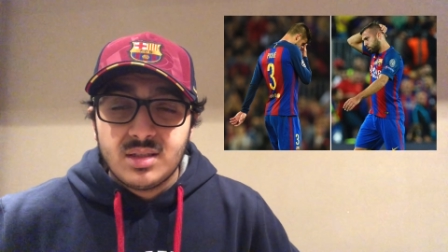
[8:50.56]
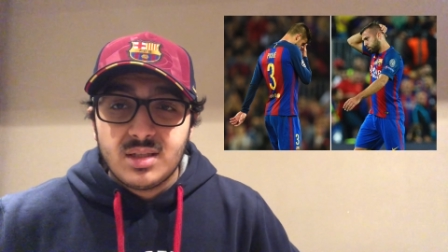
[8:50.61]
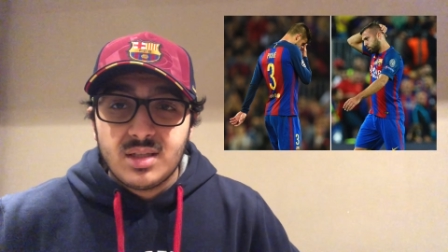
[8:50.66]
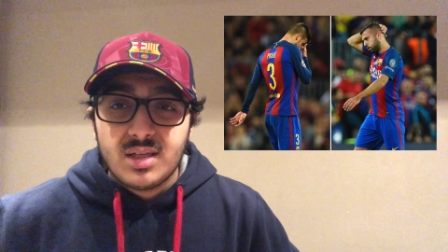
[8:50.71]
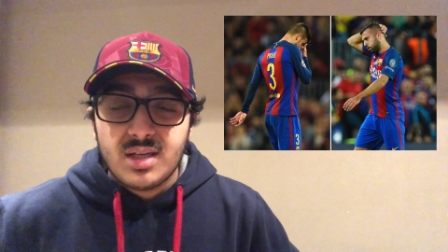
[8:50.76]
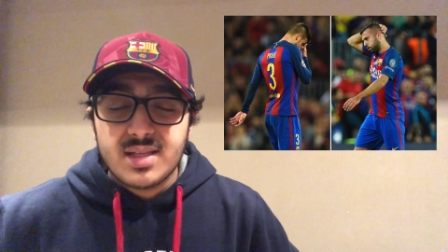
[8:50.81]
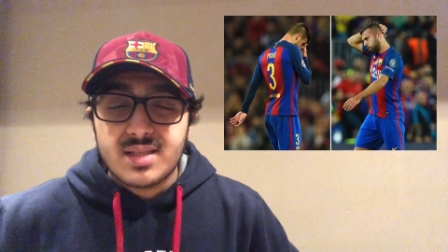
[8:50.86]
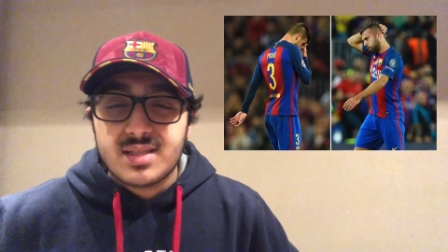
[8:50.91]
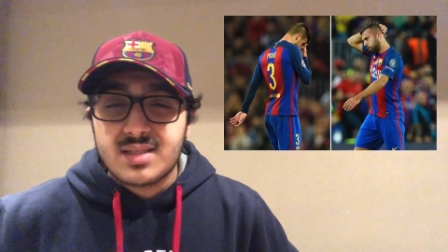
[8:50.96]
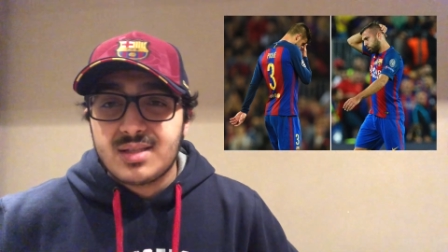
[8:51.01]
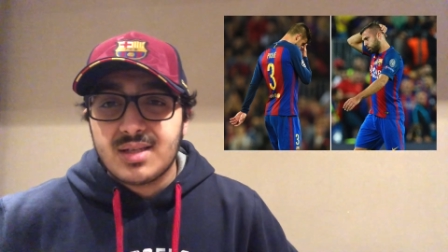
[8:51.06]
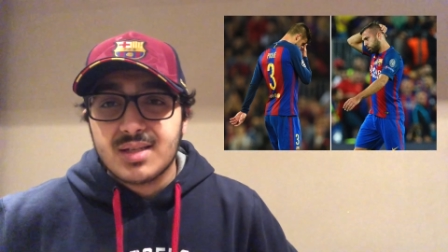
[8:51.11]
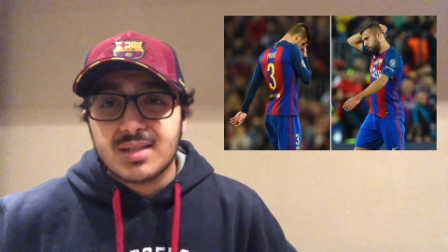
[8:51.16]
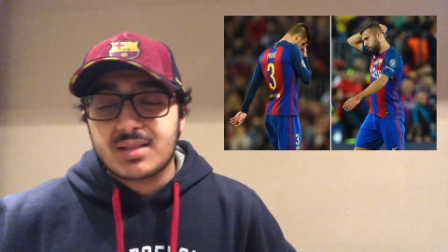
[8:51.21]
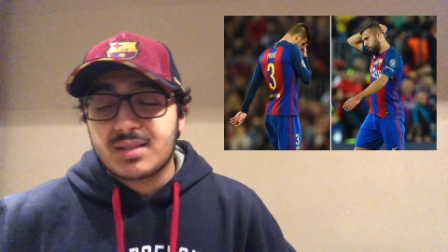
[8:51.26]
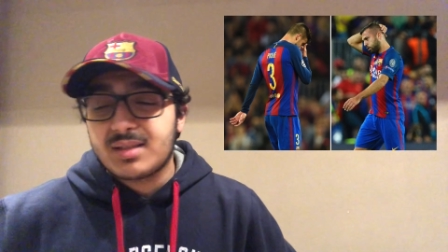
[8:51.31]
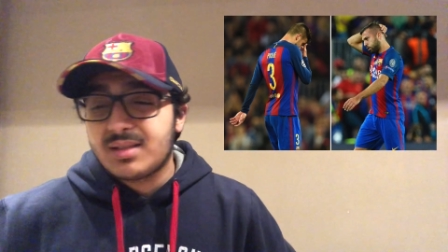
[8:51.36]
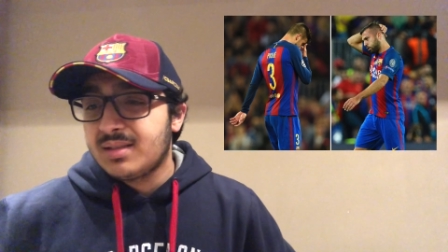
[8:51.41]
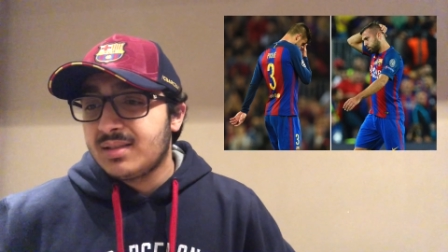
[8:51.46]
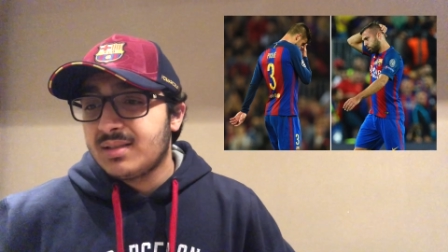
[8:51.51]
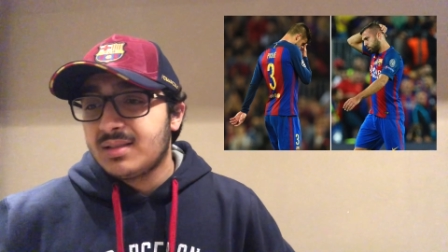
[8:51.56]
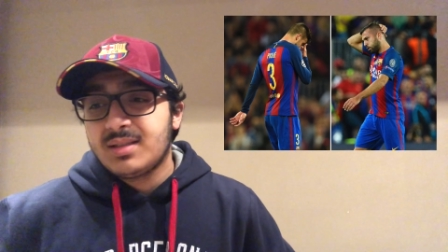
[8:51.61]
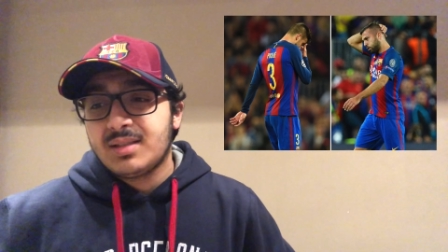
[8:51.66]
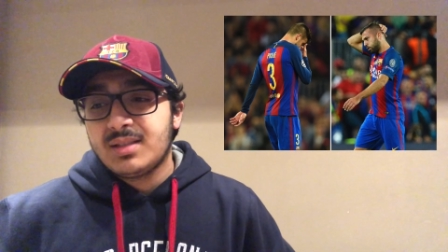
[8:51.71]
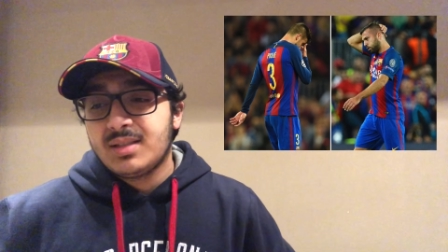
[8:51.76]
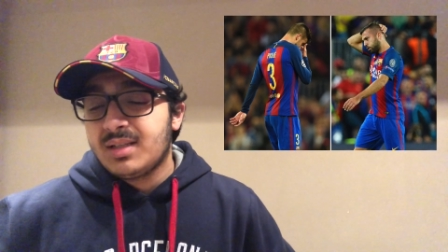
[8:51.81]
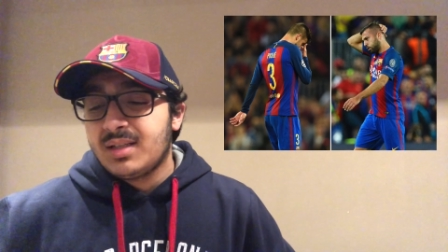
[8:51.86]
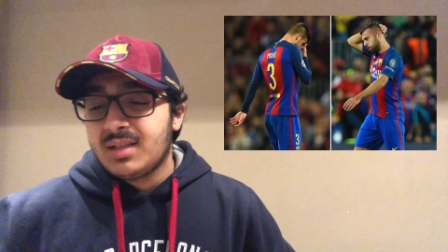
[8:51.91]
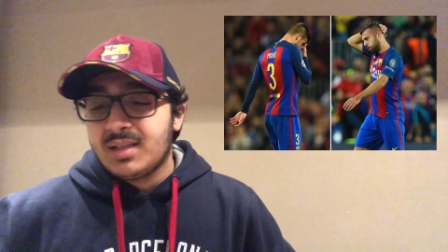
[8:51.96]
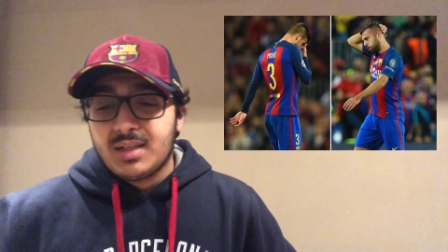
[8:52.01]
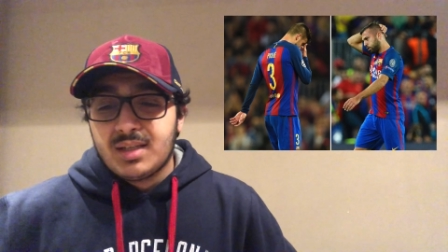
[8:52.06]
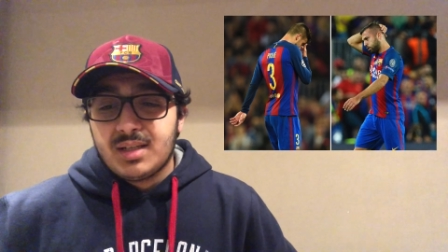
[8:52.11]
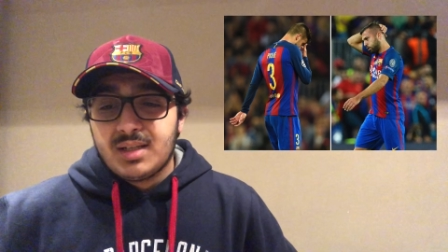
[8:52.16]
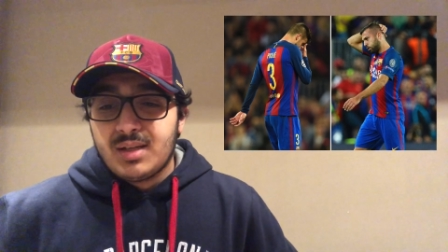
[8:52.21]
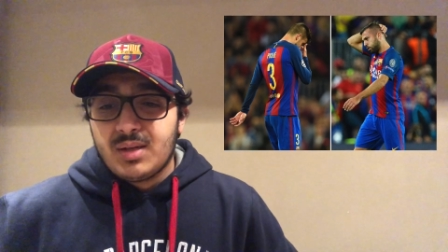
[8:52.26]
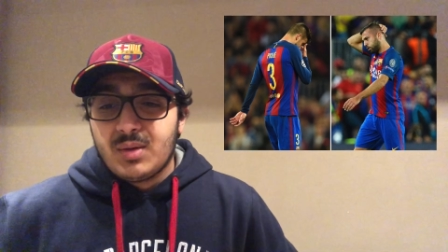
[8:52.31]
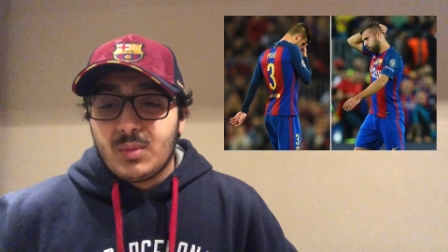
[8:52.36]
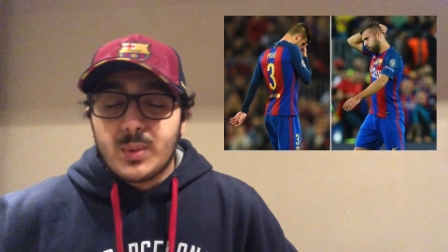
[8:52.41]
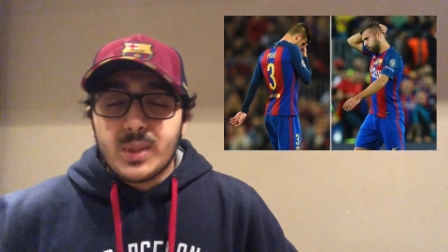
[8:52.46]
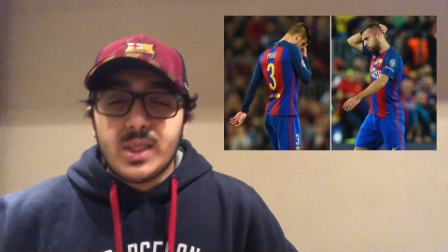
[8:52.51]
It's just,
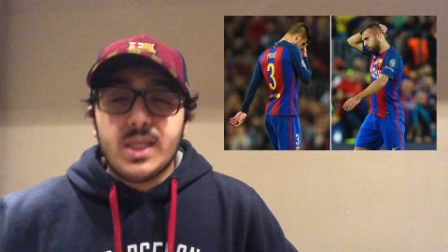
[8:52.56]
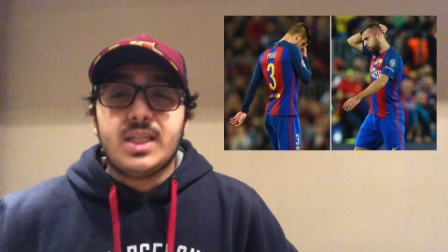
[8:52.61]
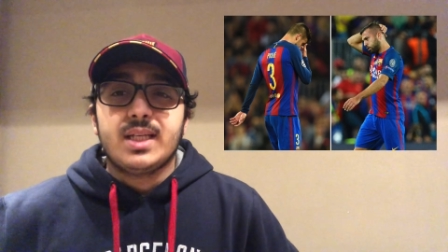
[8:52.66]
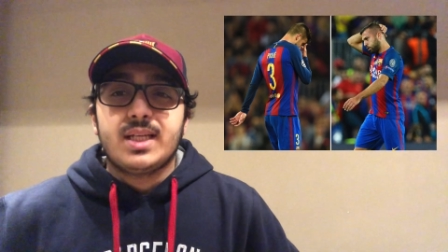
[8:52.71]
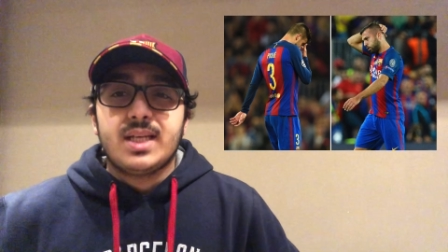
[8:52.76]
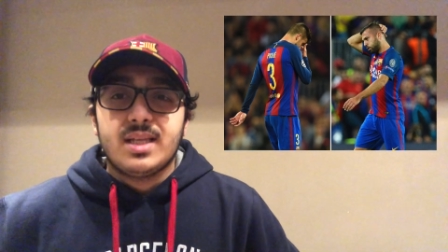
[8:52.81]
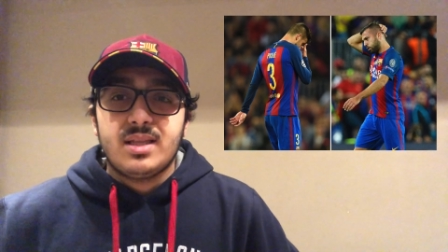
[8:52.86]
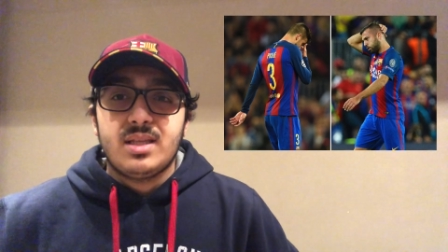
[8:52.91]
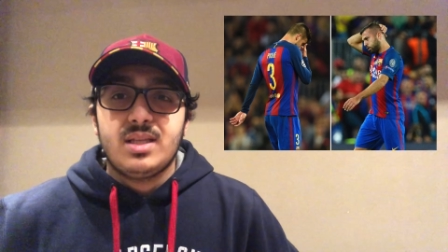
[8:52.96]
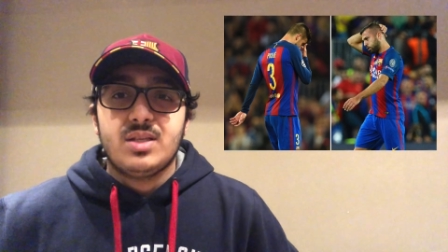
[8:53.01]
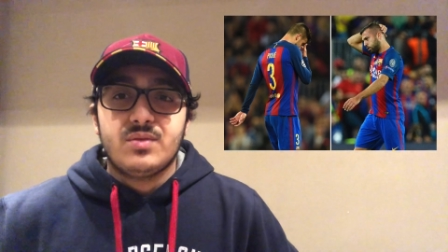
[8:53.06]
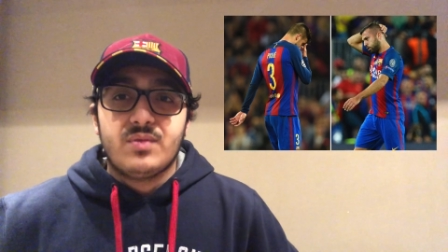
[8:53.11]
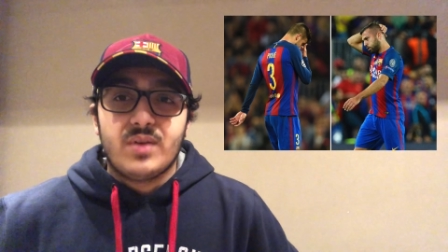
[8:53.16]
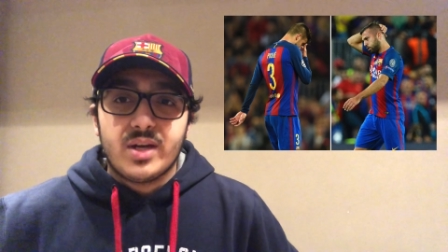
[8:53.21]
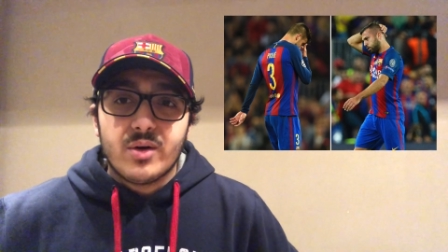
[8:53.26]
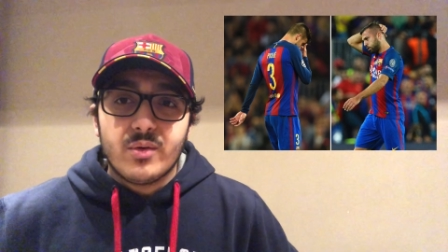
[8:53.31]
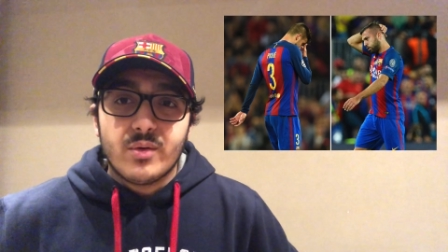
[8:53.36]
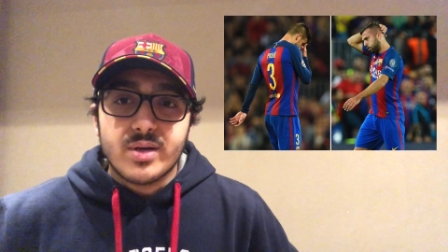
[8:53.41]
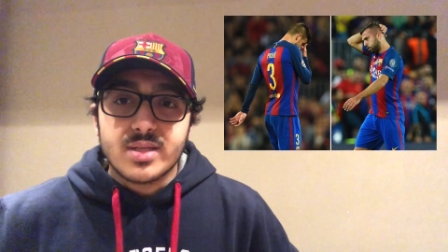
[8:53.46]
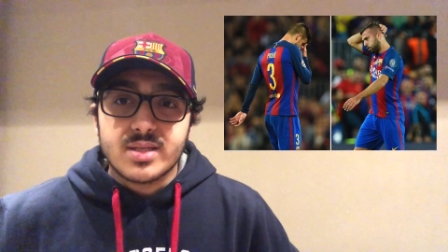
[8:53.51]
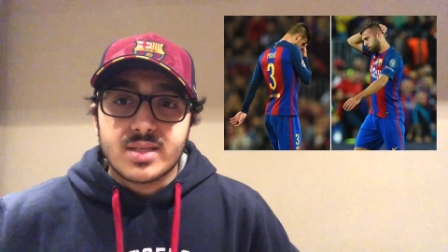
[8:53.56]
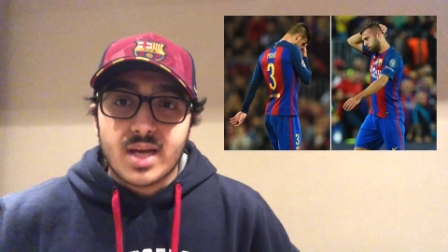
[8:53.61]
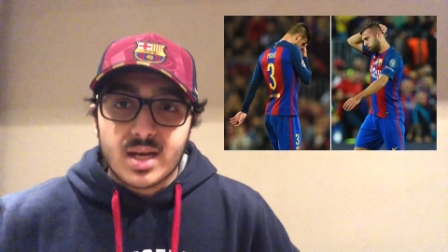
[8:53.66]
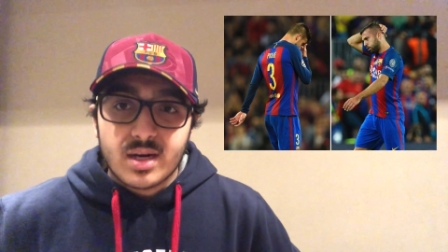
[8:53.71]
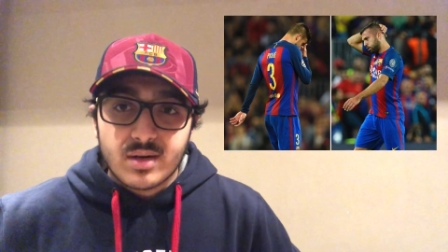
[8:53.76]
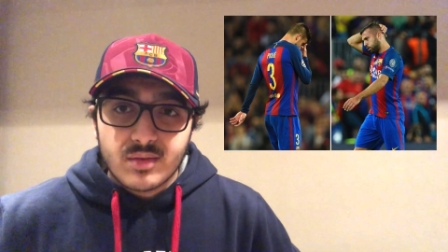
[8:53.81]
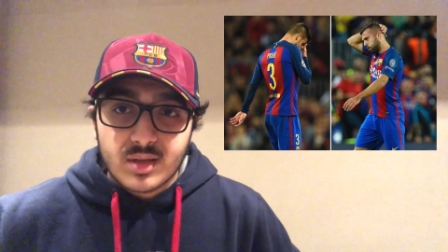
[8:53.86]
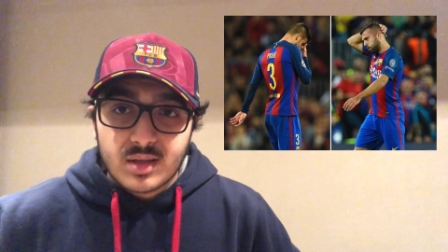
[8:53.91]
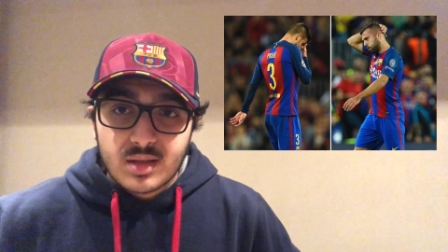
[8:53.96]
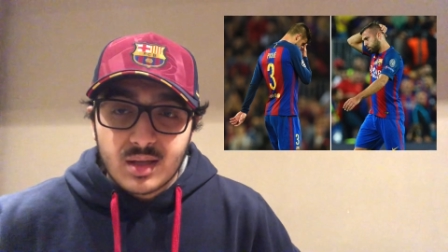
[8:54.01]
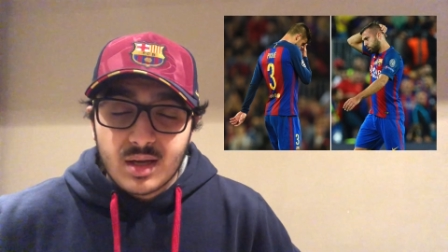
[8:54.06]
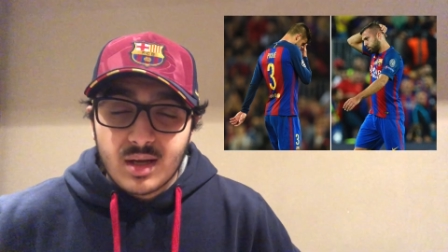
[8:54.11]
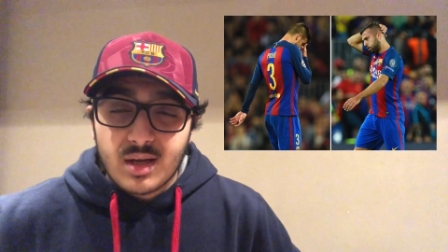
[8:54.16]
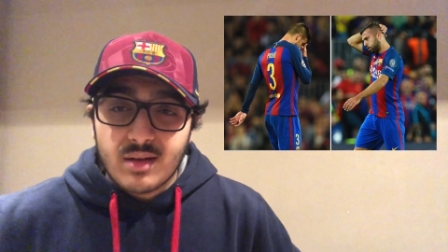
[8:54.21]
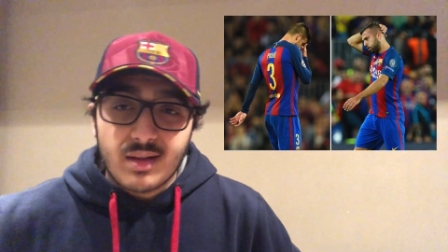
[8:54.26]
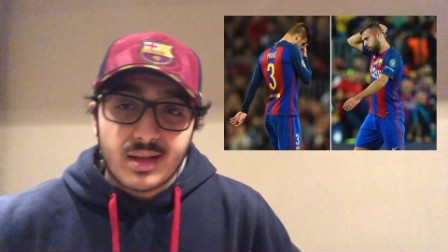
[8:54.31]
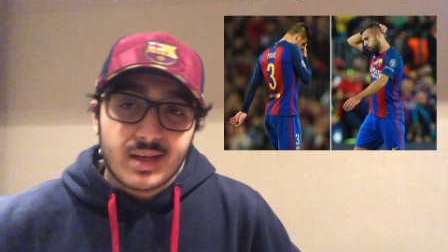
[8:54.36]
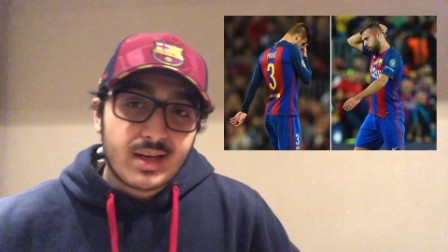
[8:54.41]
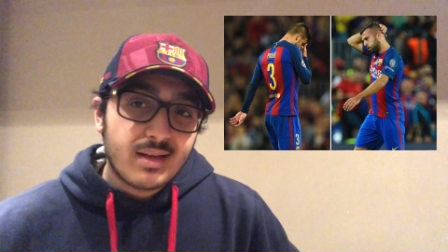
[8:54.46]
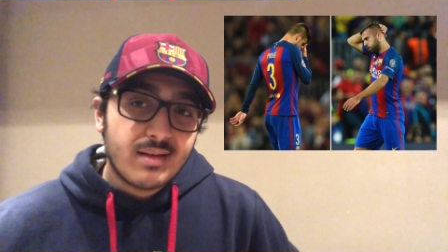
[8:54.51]
we need to get these veterans out of
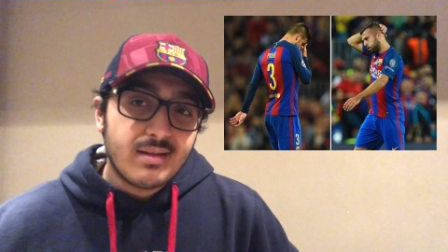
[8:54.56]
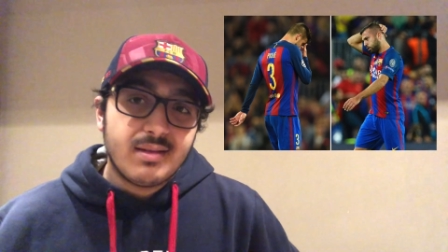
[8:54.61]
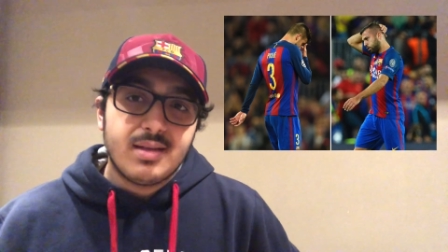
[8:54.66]
the,